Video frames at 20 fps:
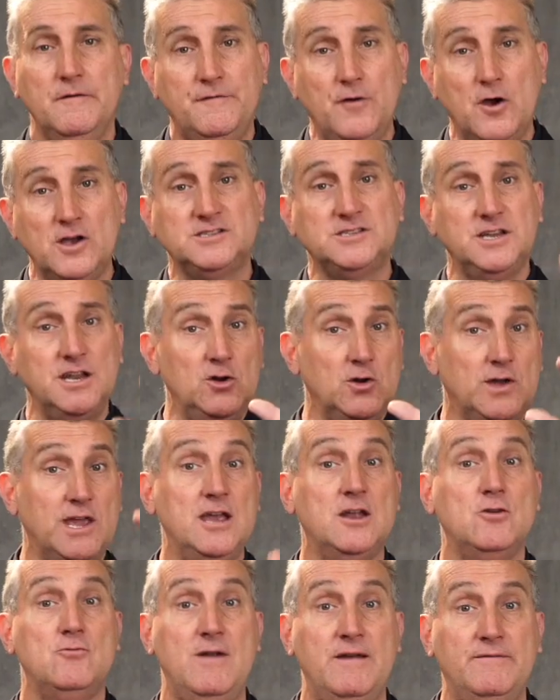Firstly,
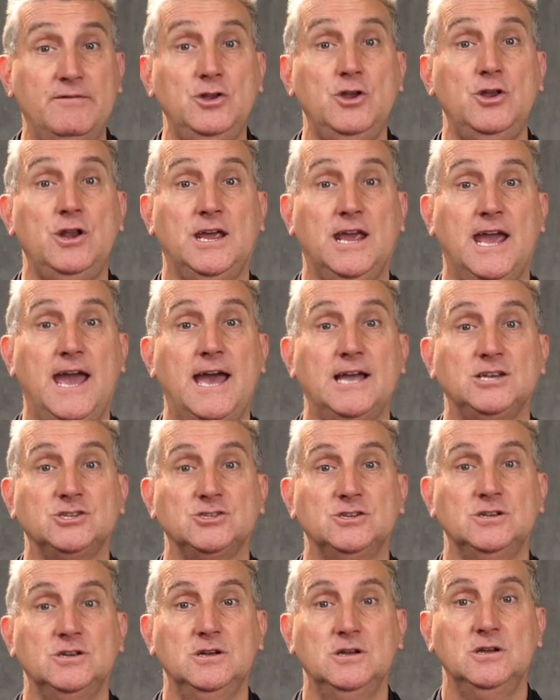looking at revenue to
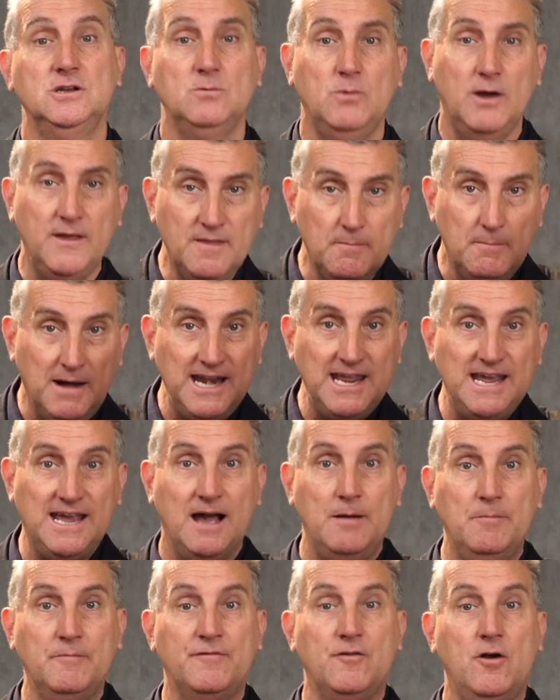cash. Where'd the money
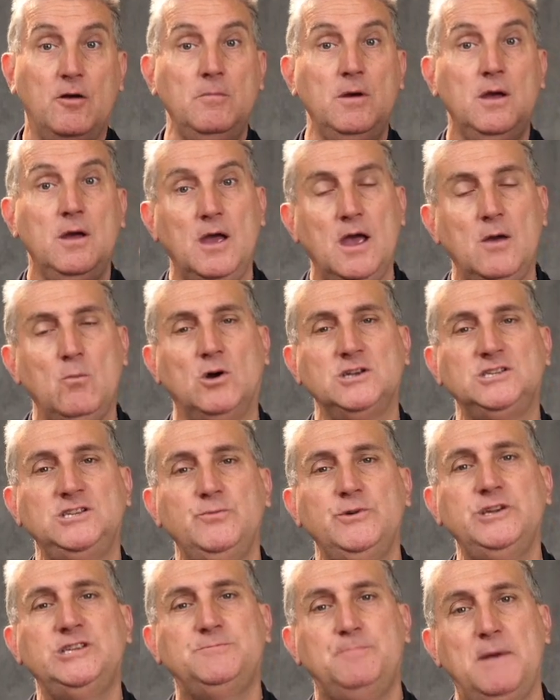come from and what
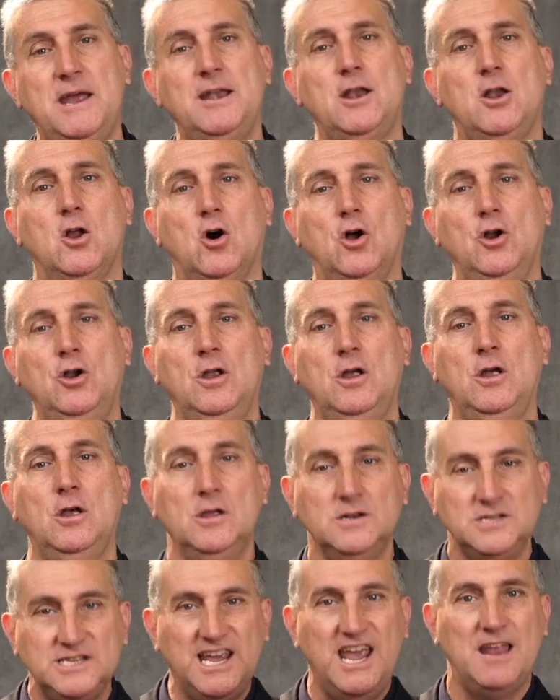did we spend it on
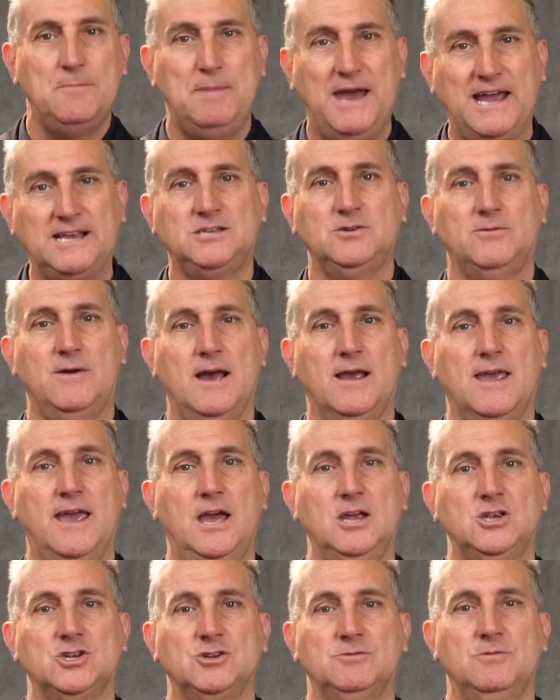to get back to our
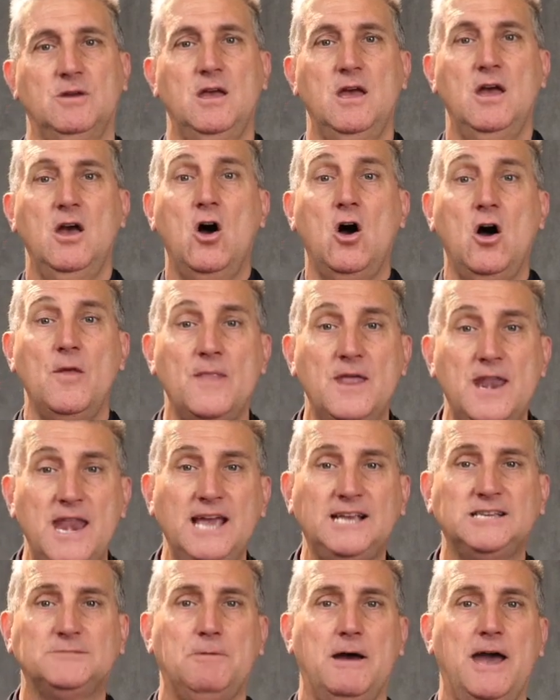cash? On the
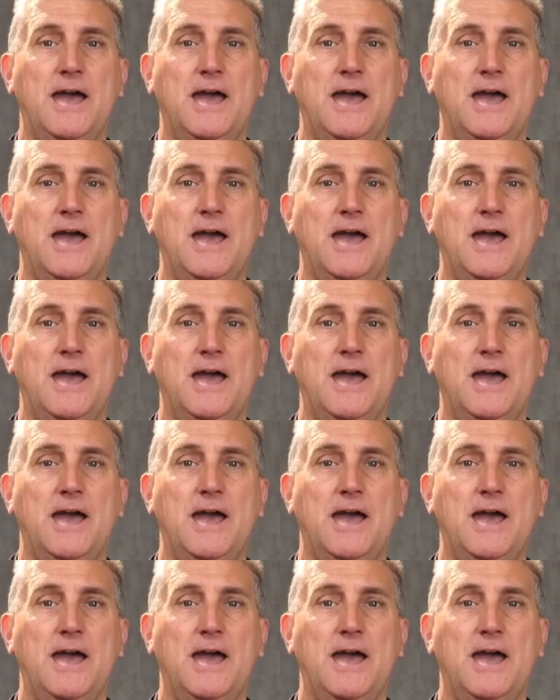next